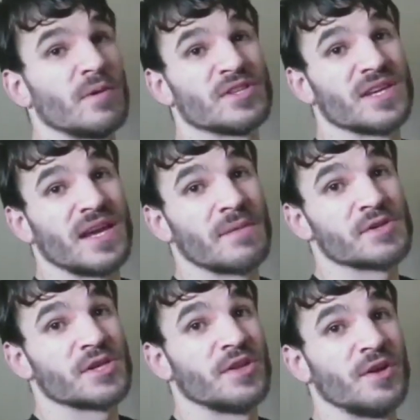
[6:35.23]
wants to catch
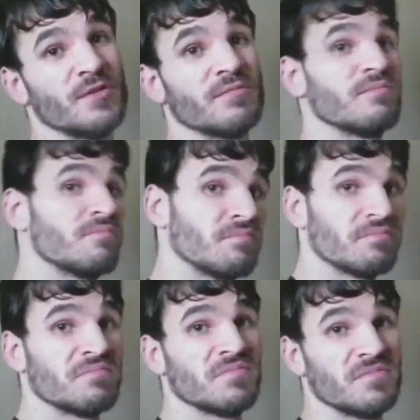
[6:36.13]
the nun,
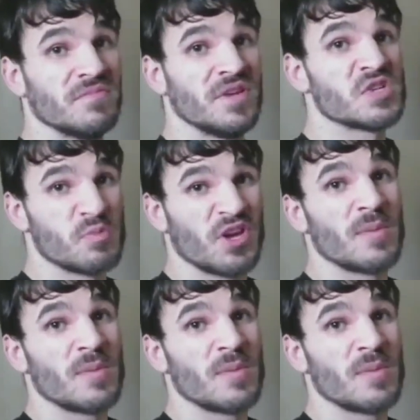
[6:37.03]
and I'm going